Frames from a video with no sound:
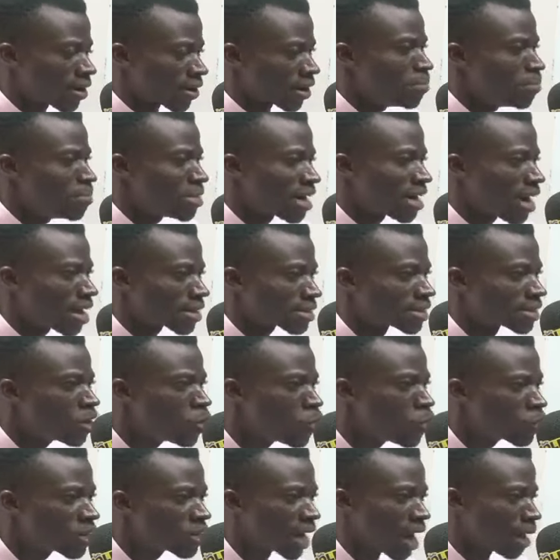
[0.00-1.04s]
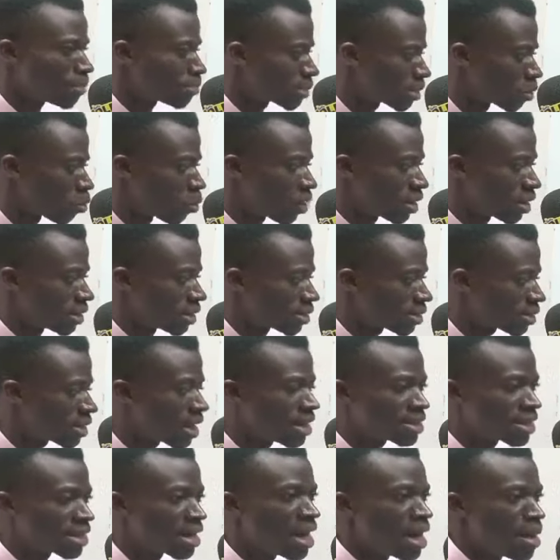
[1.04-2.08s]
criminals new hoodlums with
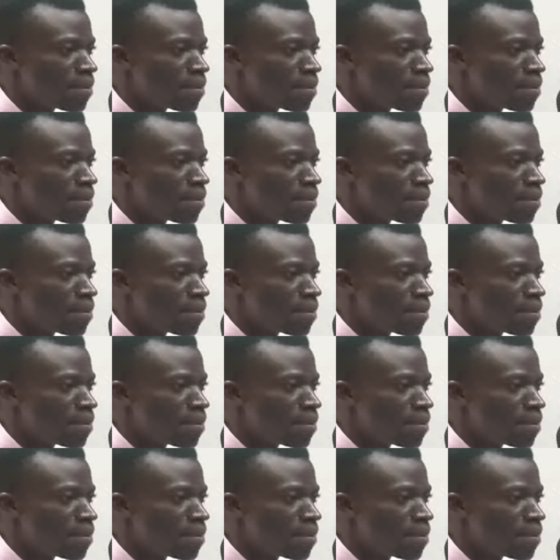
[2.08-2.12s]
state